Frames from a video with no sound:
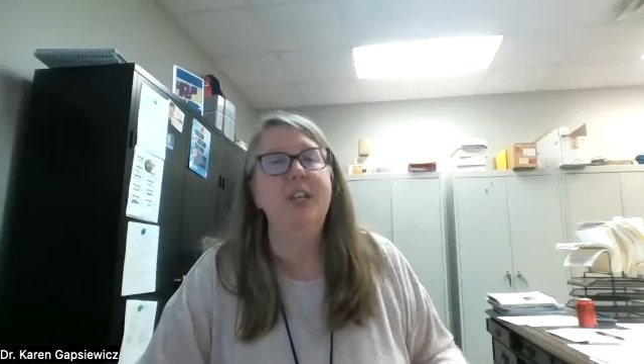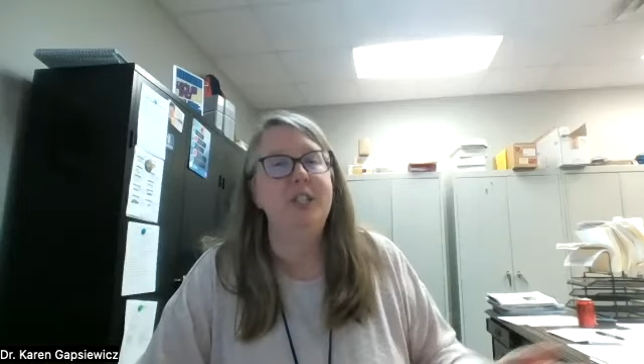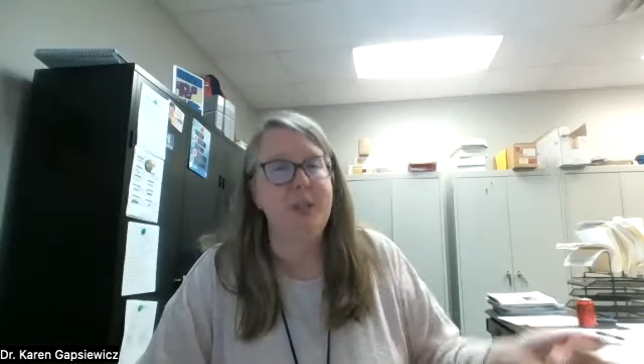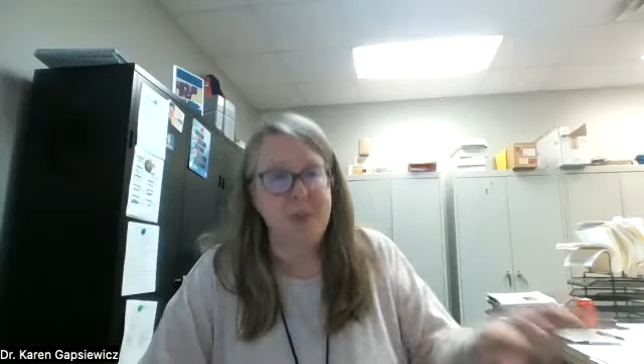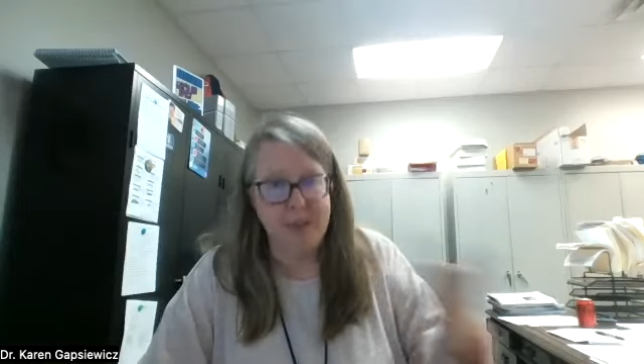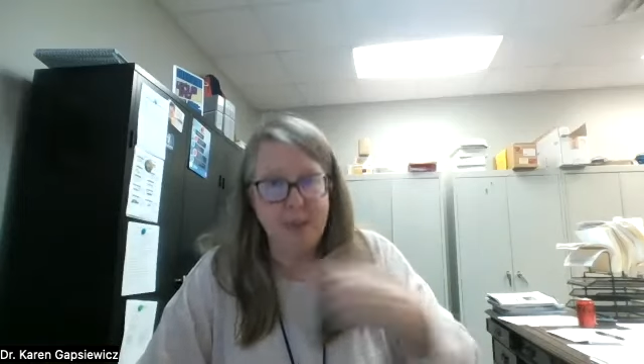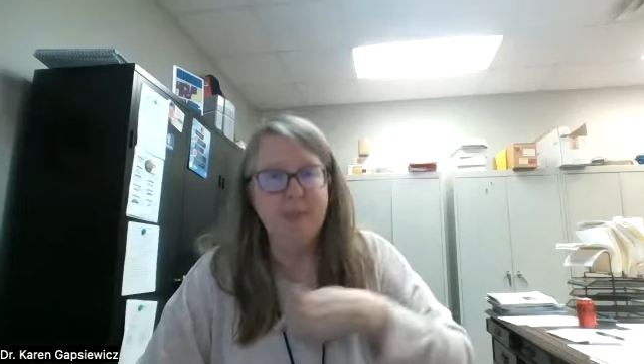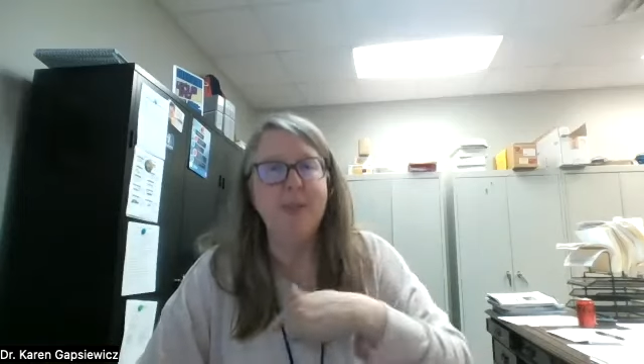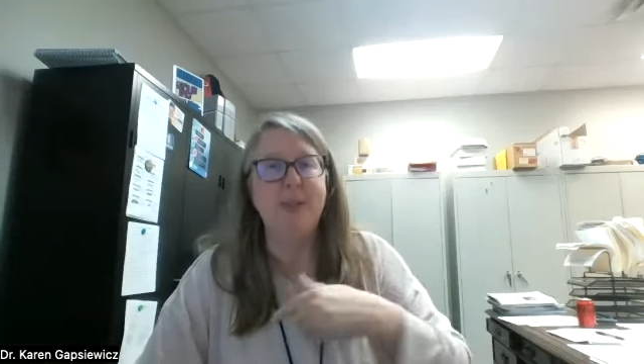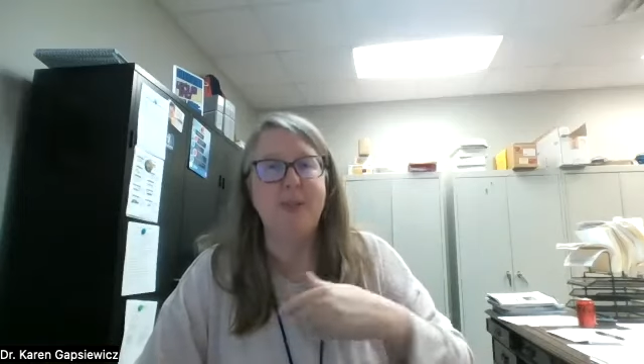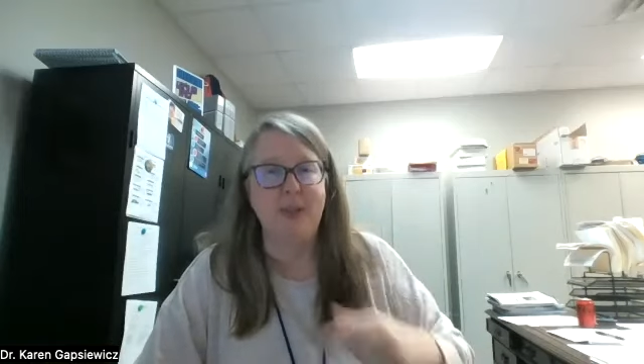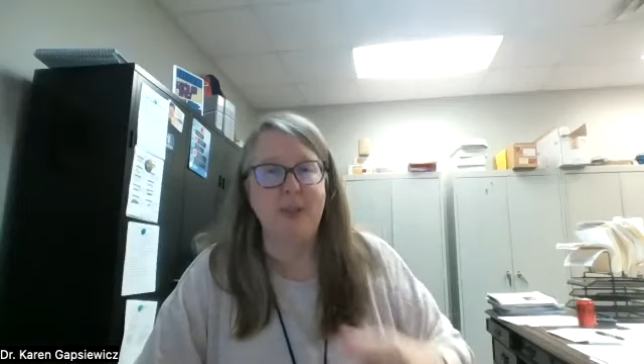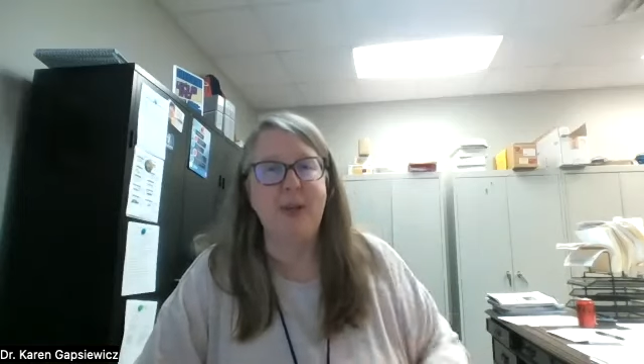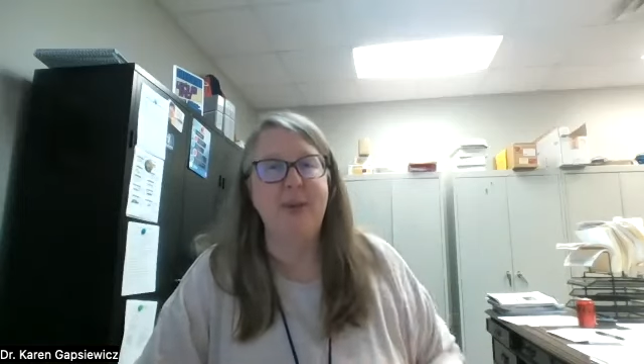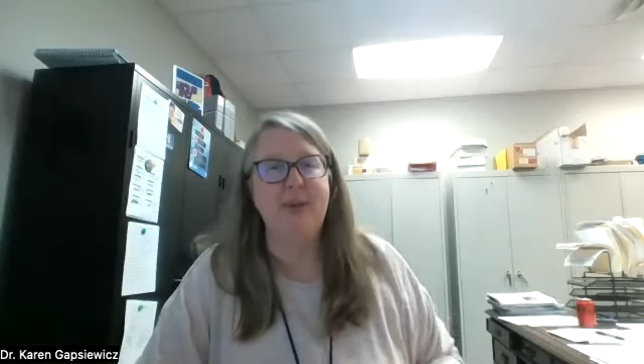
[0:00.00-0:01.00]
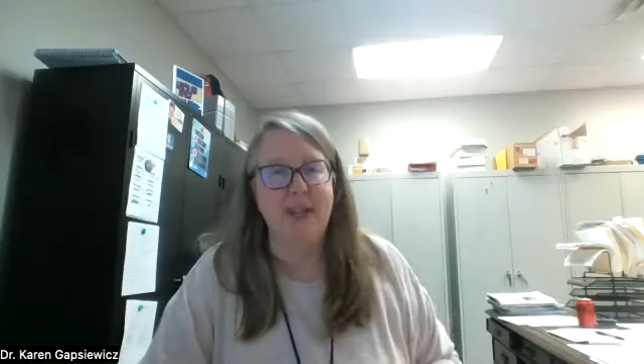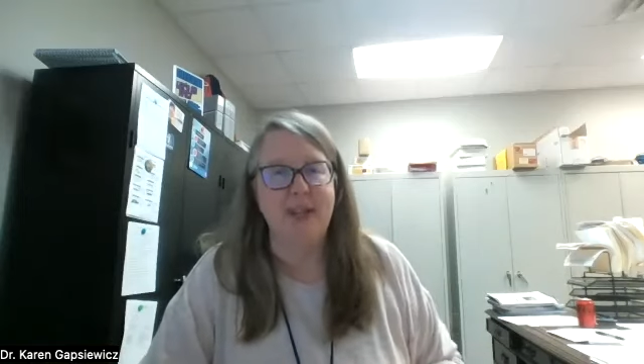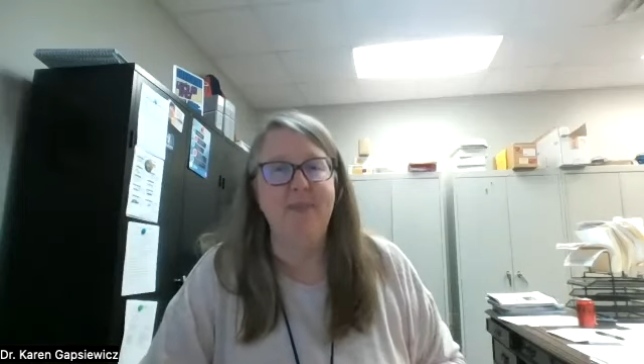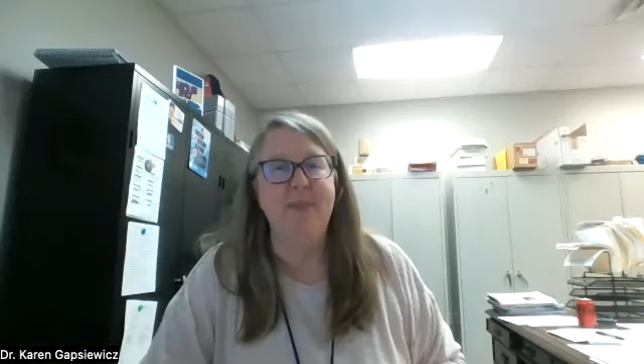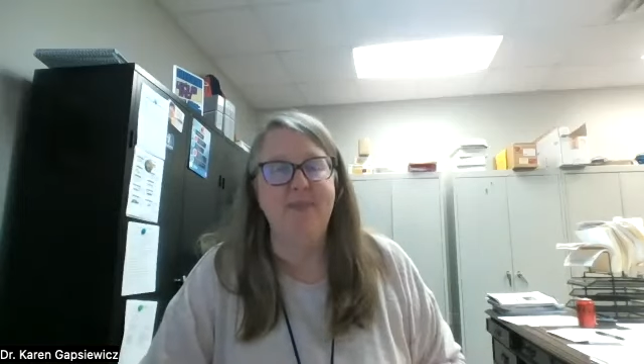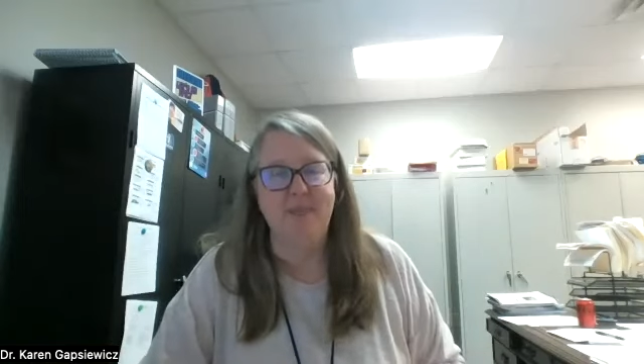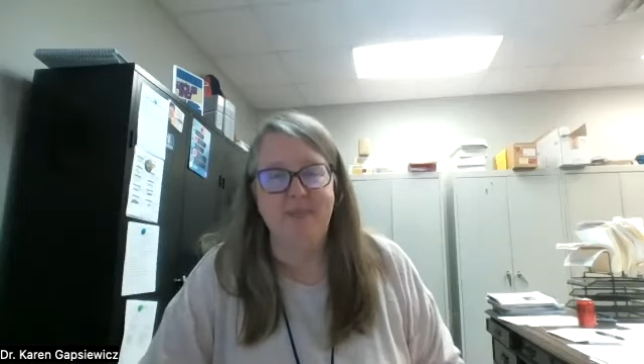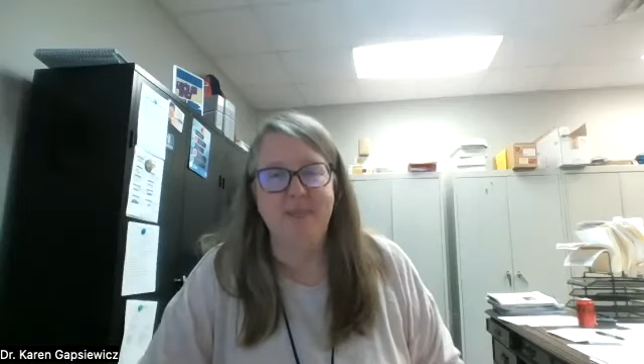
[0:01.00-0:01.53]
she was able to turn it around.